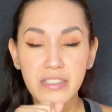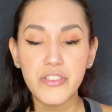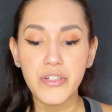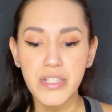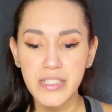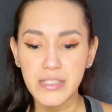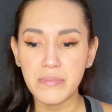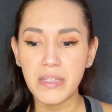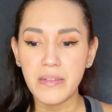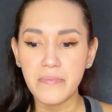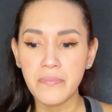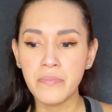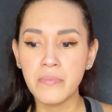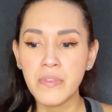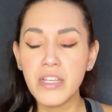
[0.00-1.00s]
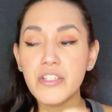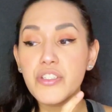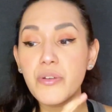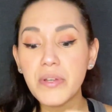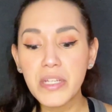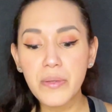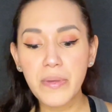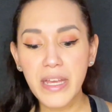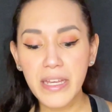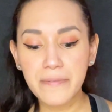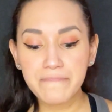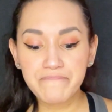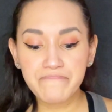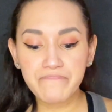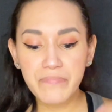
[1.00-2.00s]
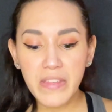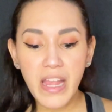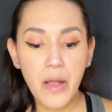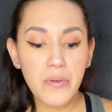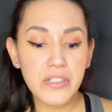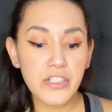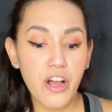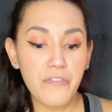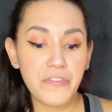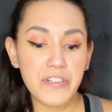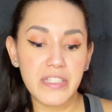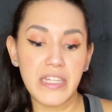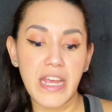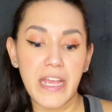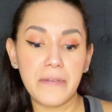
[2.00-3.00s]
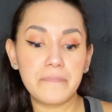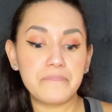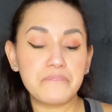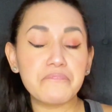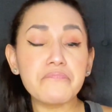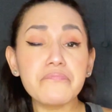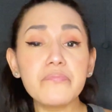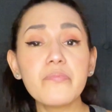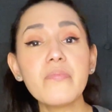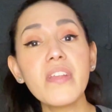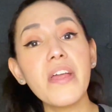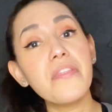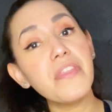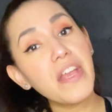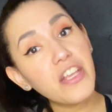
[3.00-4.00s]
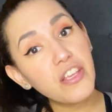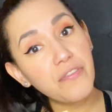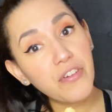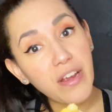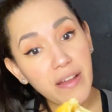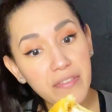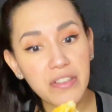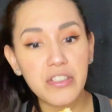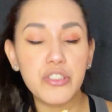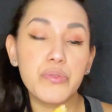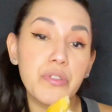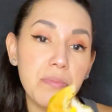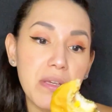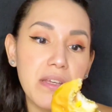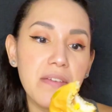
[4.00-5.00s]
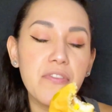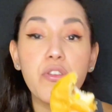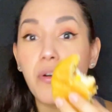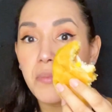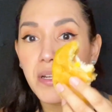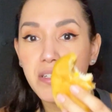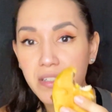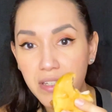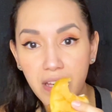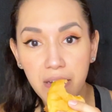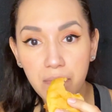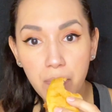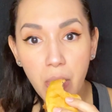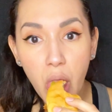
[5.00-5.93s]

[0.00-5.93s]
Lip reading: Trust me. So anyway, that was all for today. Thank you for having lunch with me, even though I'm not done yet,